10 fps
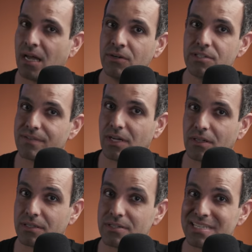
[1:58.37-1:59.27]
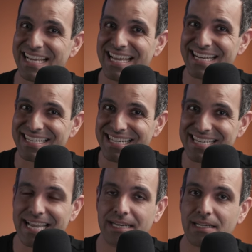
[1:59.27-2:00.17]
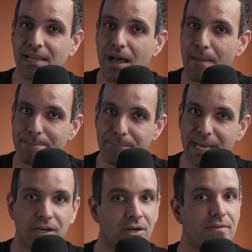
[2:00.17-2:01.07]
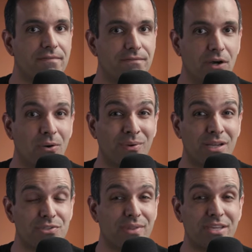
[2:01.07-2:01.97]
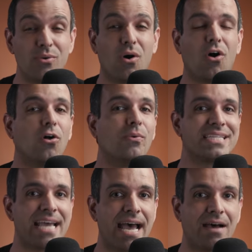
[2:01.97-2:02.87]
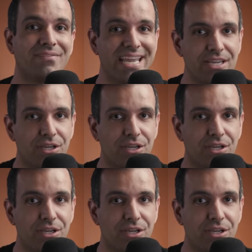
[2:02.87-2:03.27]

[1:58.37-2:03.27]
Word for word: hundreds of dollars to get a better phone so that you always have a